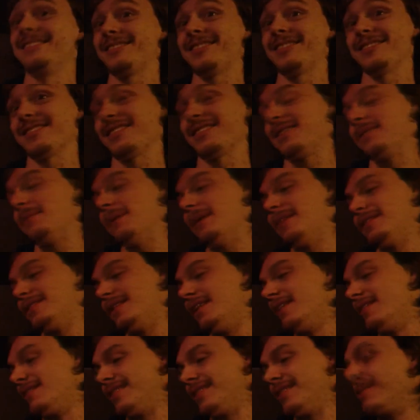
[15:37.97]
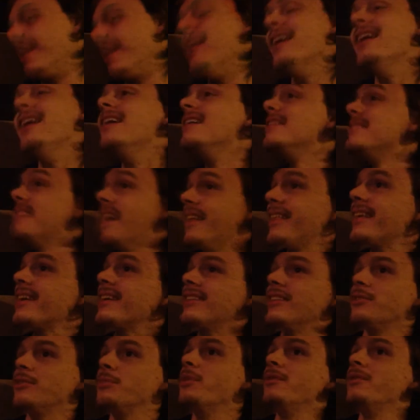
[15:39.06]
stretch of the imaginations. Nothing in
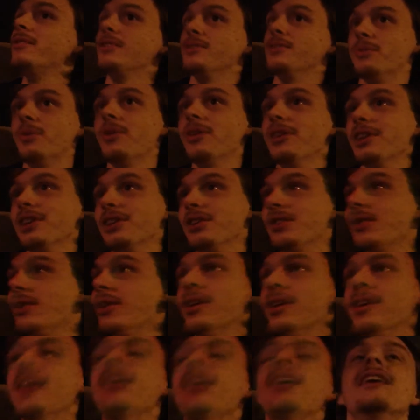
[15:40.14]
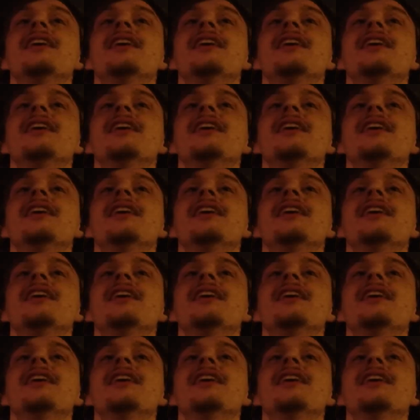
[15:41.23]
this movie is really good,